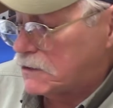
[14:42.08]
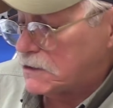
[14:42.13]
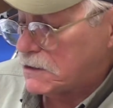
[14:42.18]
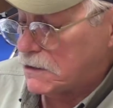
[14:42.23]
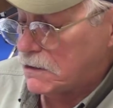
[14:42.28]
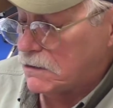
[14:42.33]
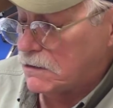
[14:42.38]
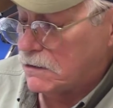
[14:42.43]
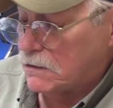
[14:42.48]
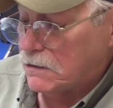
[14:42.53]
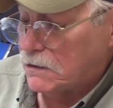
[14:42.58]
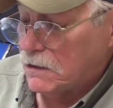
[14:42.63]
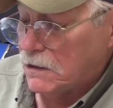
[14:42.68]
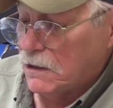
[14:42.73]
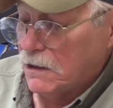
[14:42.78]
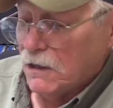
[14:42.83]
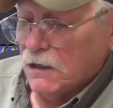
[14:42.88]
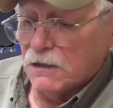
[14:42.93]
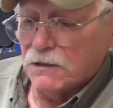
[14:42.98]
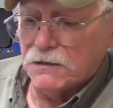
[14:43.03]
to show you,
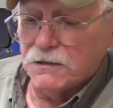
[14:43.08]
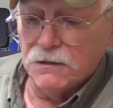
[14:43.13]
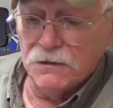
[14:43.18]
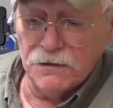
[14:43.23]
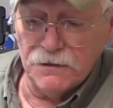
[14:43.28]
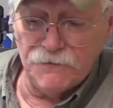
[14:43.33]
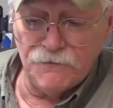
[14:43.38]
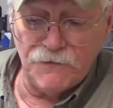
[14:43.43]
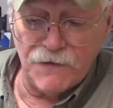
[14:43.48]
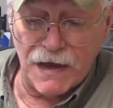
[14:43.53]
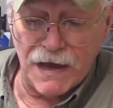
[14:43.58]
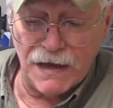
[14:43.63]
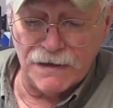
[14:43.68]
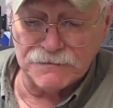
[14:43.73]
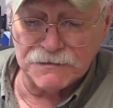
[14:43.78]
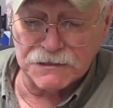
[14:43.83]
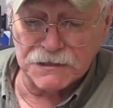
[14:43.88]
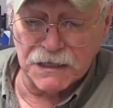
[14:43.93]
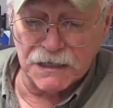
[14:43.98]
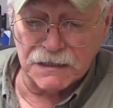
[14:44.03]
2 to
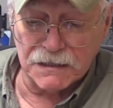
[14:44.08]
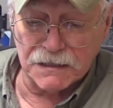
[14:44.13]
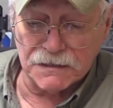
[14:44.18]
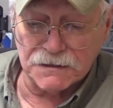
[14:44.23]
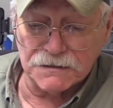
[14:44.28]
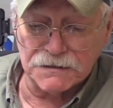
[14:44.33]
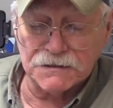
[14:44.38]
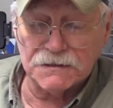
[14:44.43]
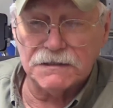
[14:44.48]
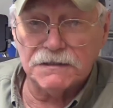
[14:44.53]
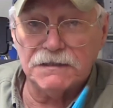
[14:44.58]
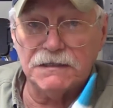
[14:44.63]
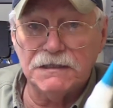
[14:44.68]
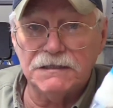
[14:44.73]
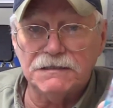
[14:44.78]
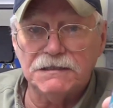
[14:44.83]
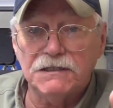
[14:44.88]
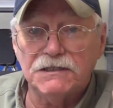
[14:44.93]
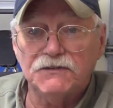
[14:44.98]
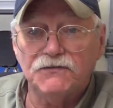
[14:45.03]
5 seconds.
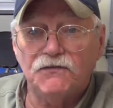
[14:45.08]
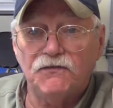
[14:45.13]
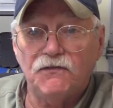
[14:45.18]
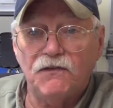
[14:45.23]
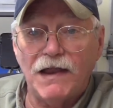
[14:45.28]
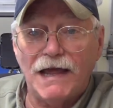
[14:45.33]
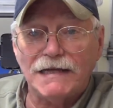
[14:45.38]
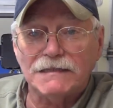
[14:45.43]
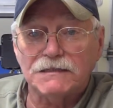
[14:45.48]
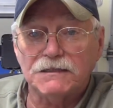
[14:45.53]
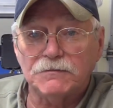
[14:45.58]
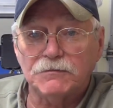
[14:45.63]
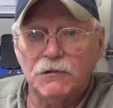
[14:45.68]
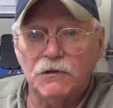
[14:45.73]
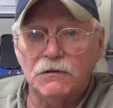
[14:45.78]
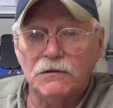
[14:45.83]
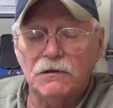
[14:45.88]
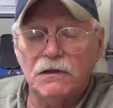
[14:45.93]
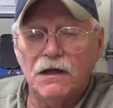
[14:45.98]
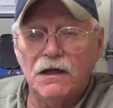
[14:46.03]
This is
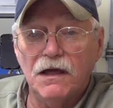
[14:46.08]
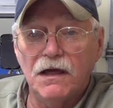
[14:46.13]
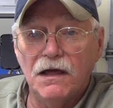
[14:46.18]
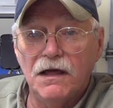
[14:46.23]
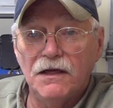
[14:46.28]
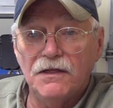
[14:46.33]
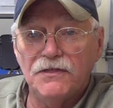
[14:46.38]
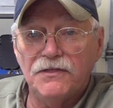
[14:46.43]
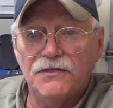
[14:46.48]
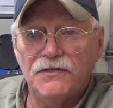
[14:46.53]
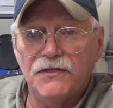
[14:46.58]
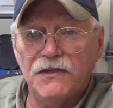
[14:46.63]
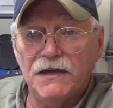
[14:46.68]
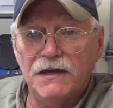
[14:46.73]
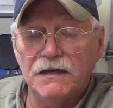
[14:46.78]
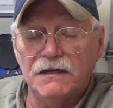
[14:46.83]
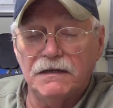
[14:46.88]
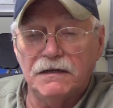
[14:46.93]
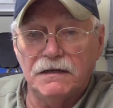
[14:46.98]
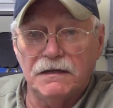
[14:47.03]
flexible
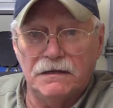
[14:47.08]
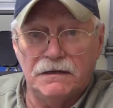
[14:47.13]
thin.